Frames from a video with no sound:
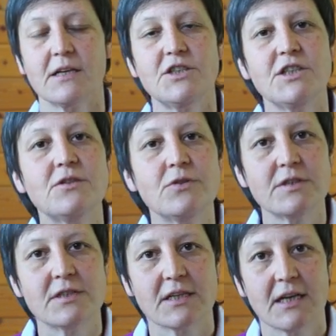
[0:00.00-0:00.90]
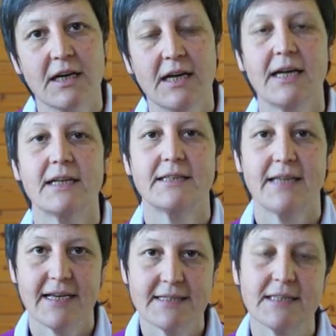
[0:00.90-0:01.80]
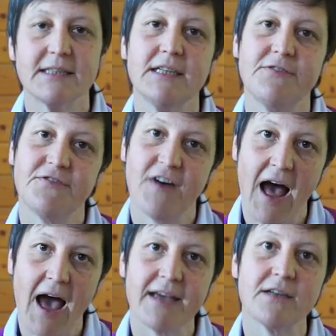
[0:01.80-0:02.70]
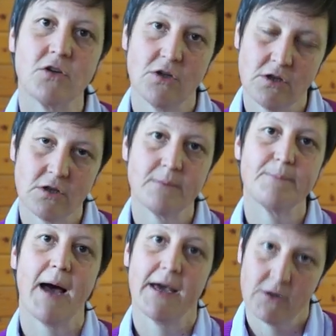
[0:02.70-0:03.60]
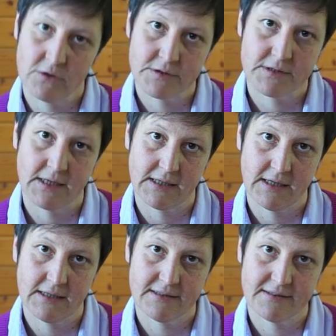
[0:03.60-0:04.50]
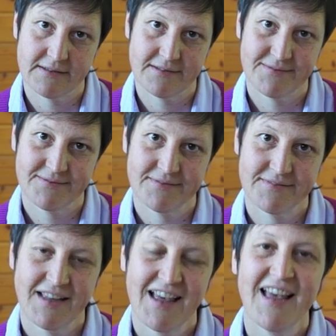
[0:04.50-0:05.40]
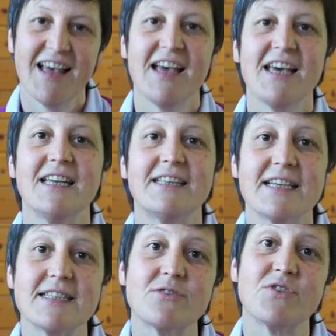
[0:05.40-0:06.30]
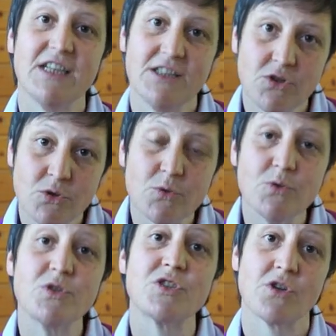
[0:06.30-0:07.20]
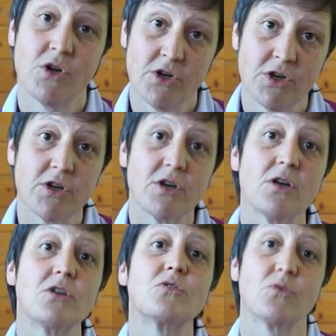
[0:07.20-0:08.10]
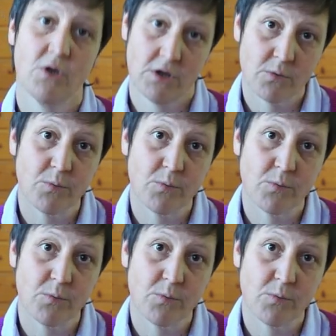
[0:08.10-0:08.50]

Jesus doesn't define her by her sickness. He doesn't reduce her to her